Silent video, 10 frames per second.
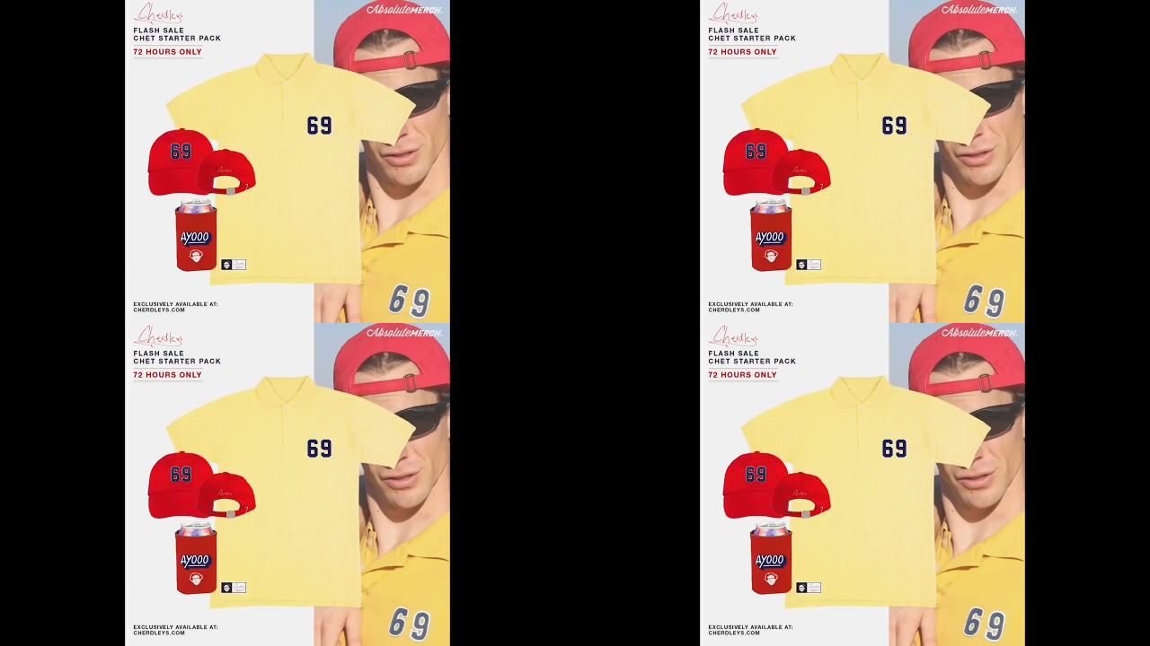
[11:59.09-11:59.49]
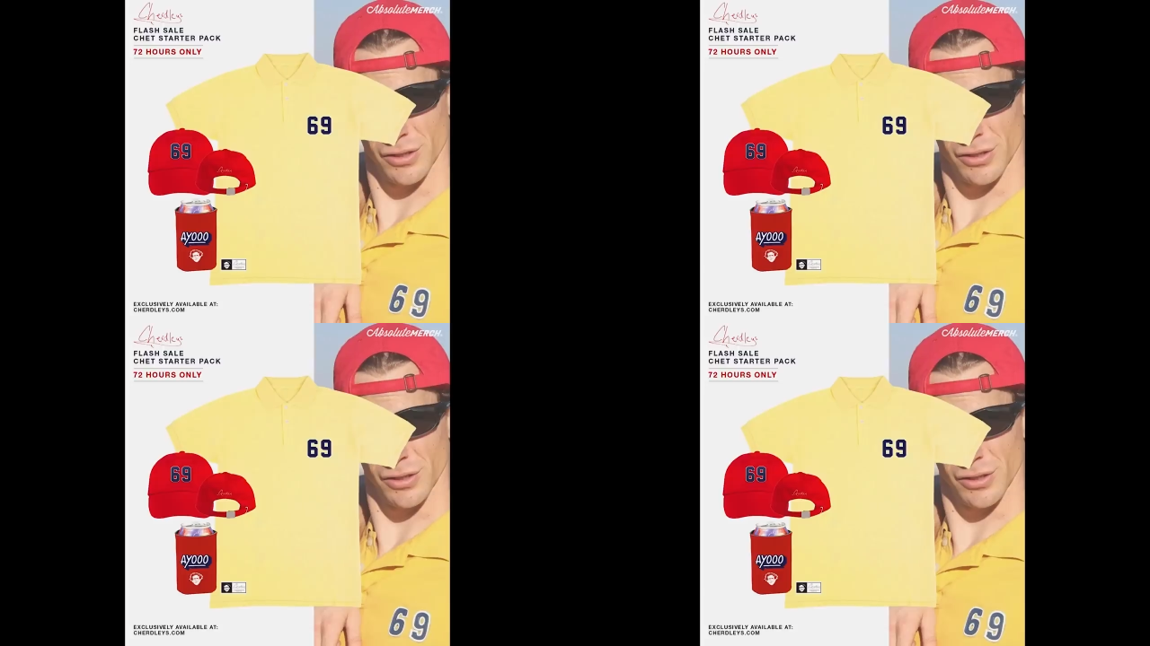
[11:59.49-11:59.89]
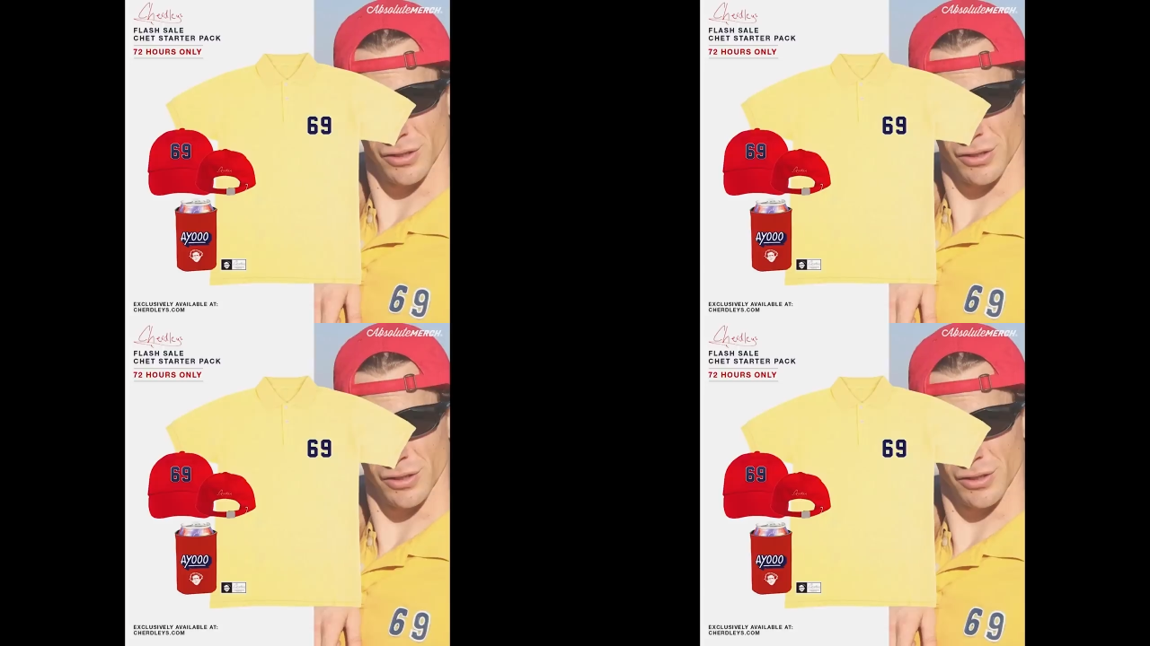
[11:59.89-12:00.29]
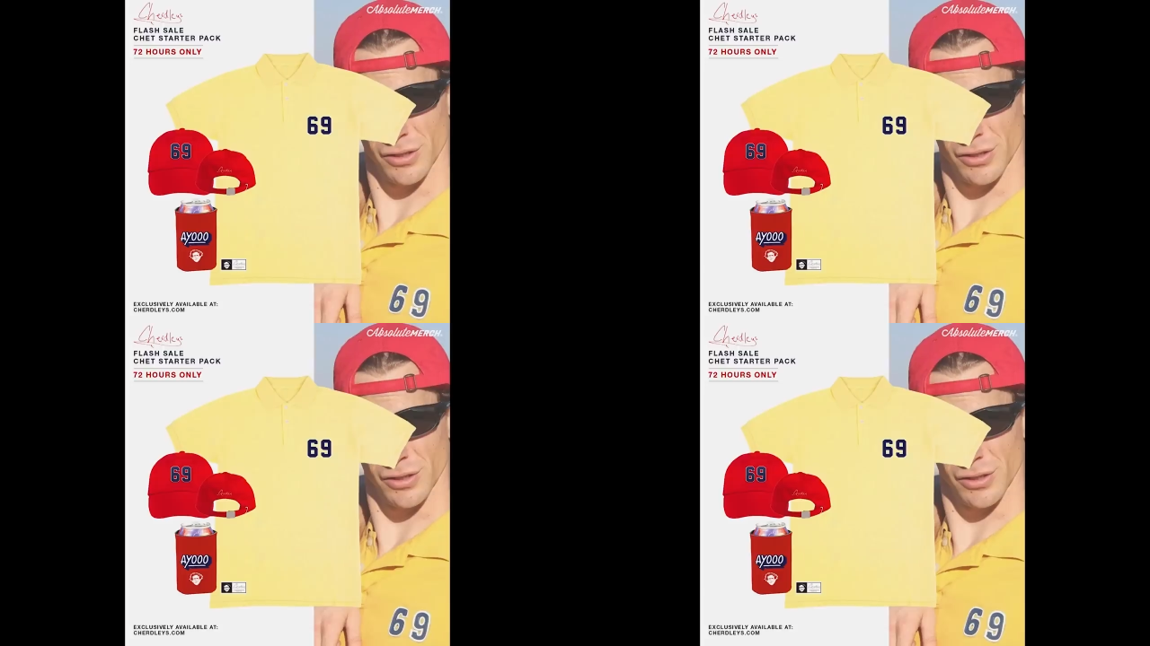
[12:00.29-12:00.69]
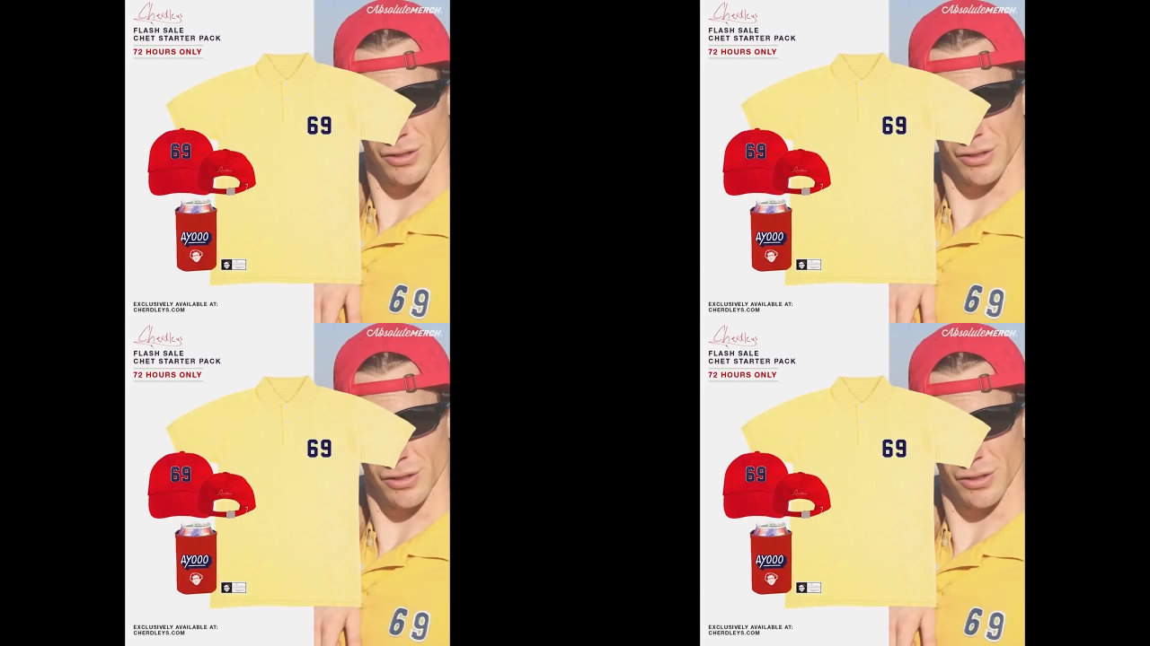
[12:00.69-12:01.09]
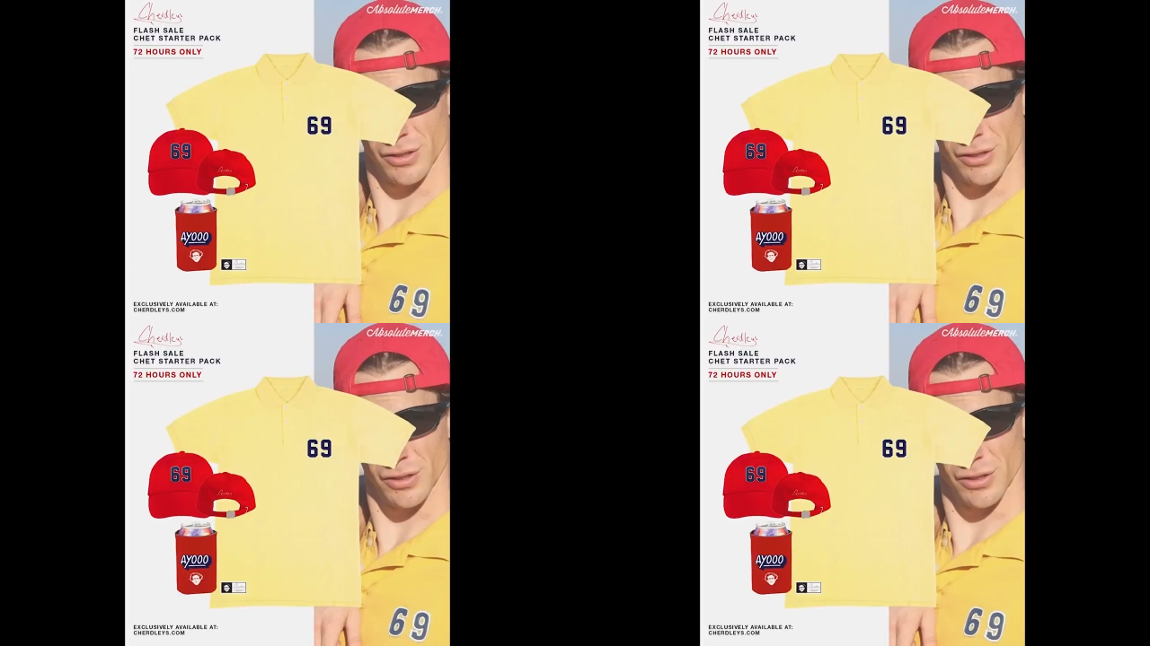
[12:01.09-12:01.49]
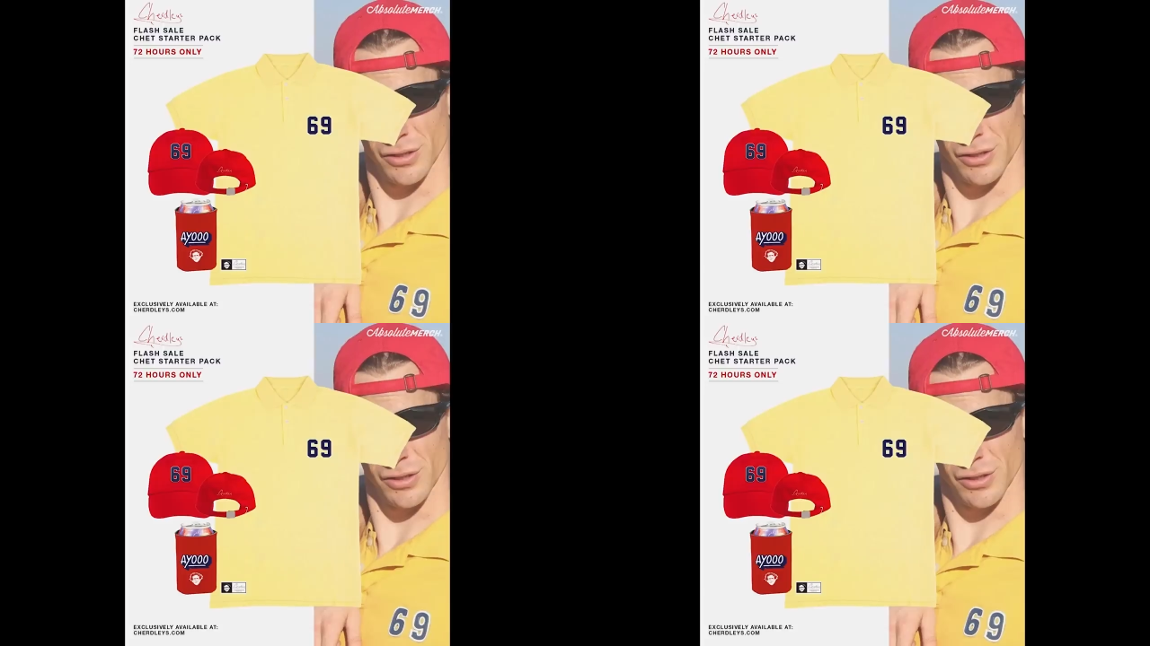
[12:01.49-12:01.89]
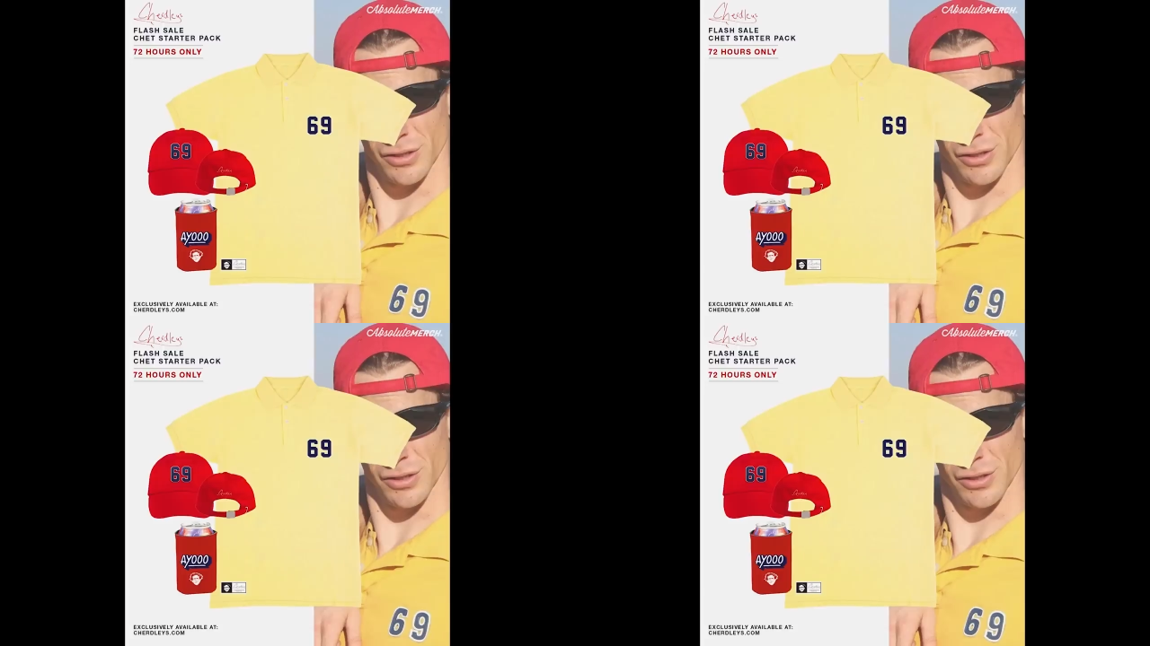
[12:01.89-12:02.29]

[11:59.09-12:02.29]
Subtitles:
(no speaker visible)